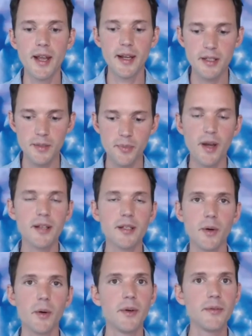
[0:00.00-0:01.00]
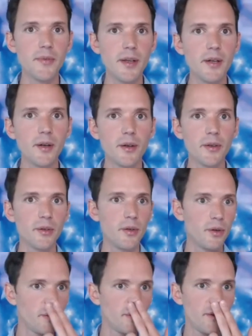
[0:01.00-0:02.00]
express what we feel
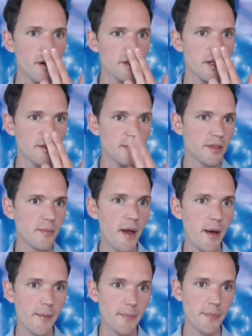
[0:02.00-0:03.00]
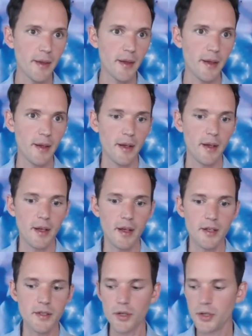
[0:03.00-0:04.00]
through our sense of smell.
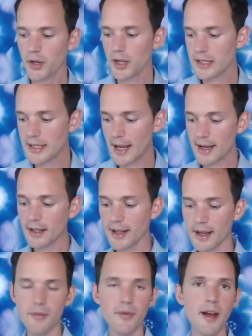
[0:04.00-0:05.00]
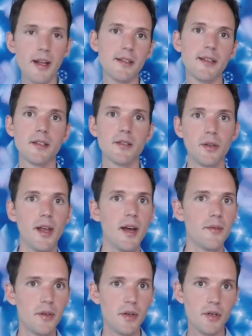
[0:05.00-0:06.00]
So you can take like frankincense or
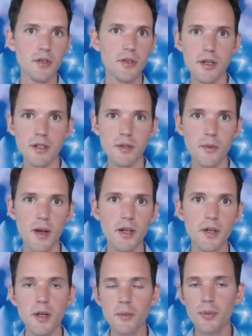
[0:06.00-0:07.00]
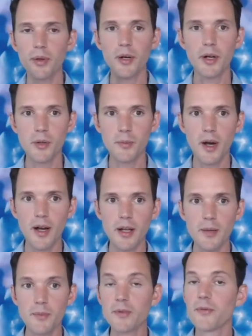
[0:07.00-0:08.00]
lavender or stress away and you can put it on your body
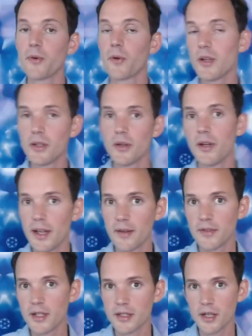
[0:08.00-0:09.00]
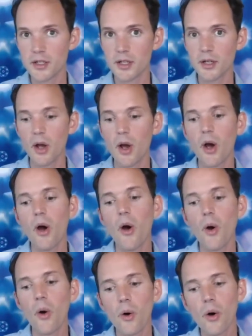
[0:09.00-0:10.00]
before you do an EFT session
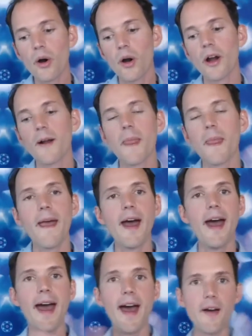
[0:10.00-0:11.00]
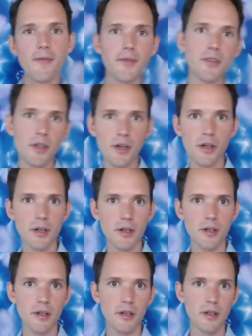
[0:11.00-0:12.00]
or after
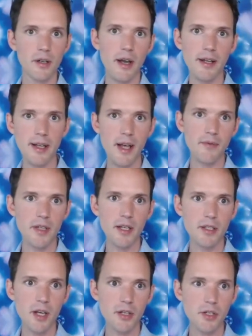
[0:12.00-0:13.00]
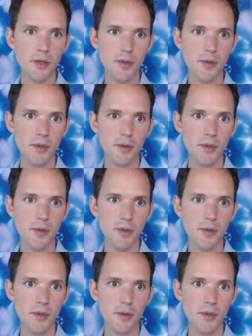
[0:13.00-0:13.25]
an EFT session.